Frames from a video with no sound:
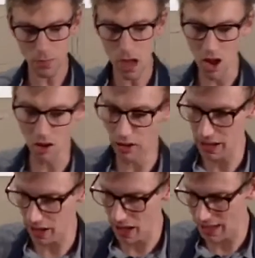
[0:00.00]
And I'll
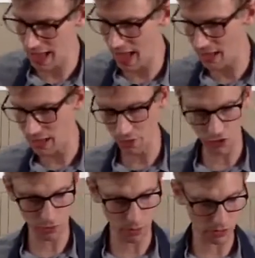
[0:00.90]
again give you
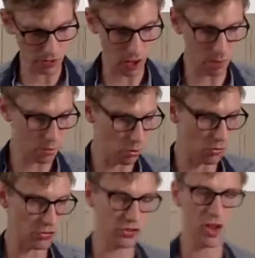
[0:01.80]
some
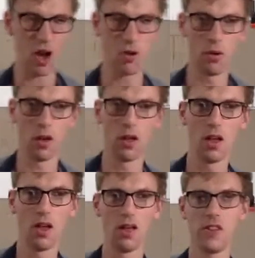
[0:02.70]
examples. So
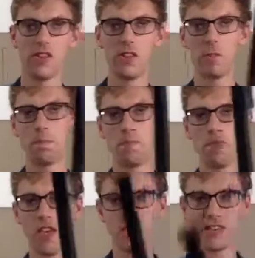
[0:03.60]
this
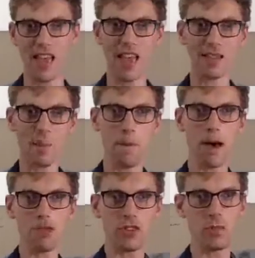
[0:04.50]
is a
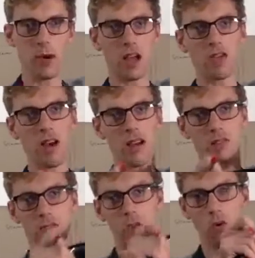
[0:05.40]
mountain bike ready
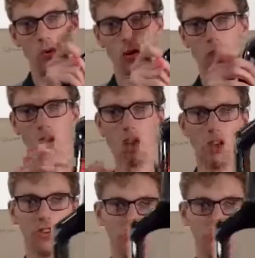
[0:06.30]
fork. So you